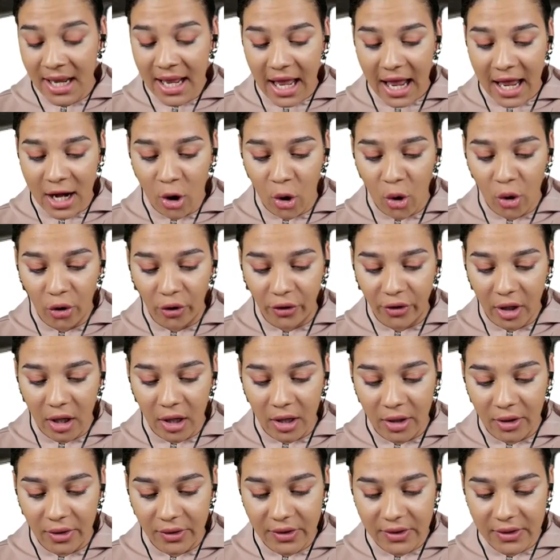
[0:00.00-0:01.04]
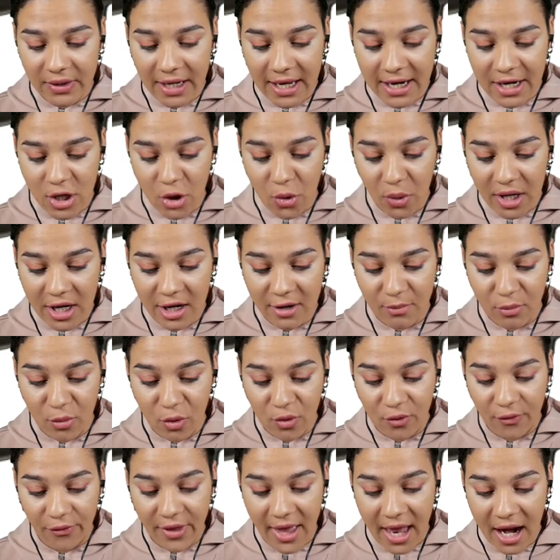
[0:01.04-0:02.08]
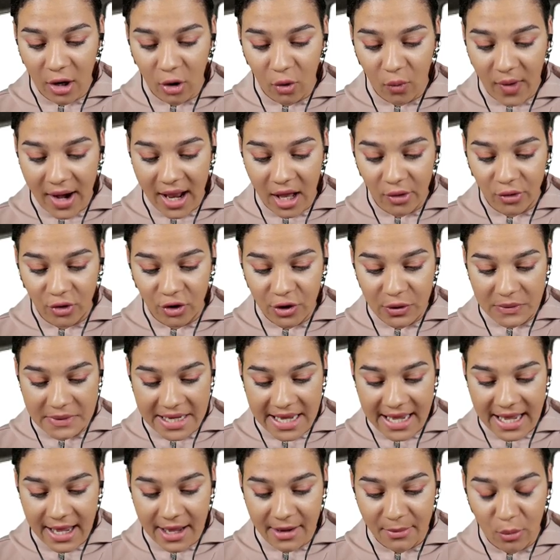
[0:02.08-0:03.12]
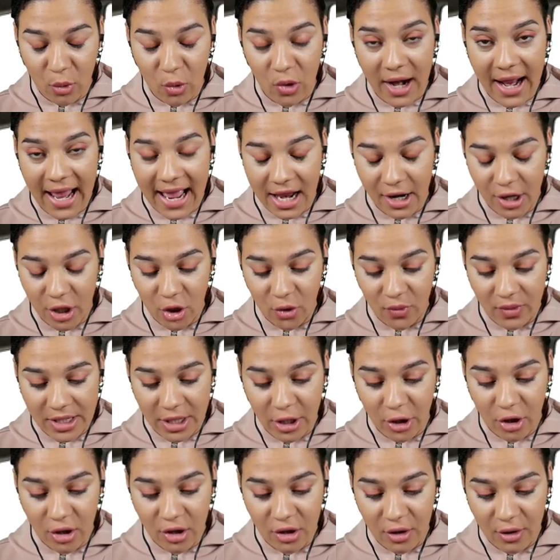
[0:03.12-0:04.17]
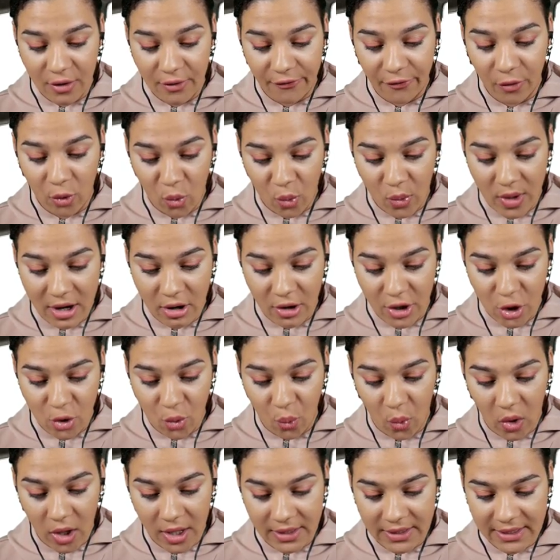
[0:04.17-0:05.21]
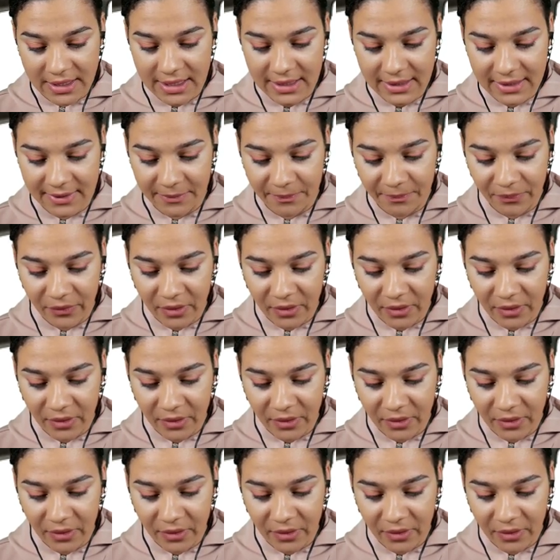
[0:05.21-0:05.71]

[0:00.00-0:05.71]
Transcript: and hold alt and you can move that around to get a more accurate curve where you want it.